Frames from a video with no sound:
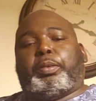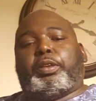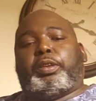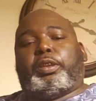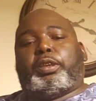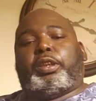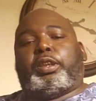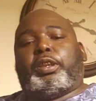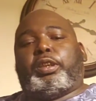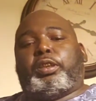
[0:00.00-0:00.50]

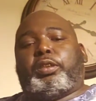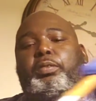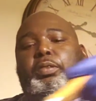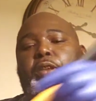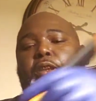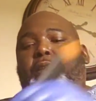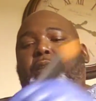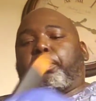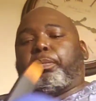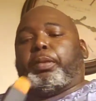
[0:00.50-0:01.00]
We
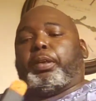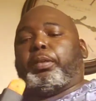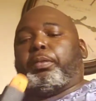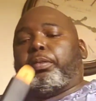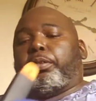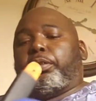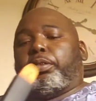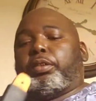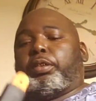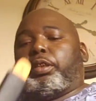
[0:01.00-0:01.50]
stingy with
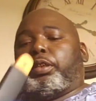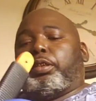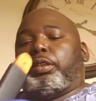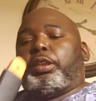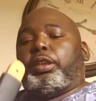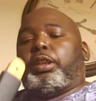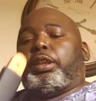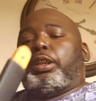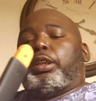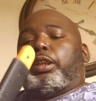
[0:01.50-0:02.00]
that barbecue
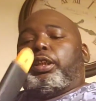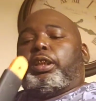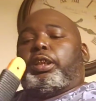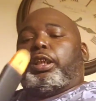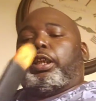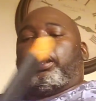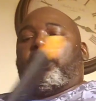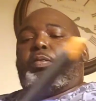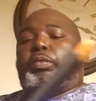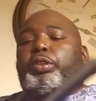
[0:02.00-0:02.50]
sauce.
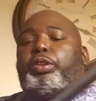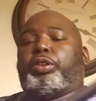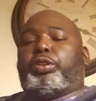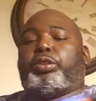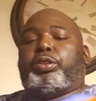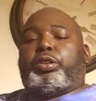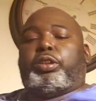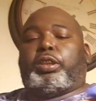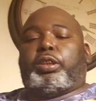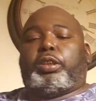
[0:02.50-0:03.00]
Again,
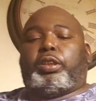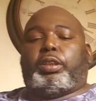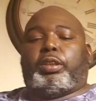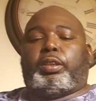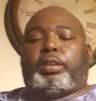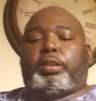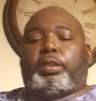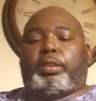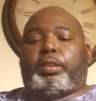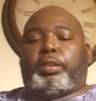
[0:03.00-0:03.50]
we're
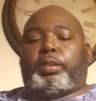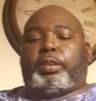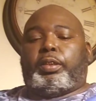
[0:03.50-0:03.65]
using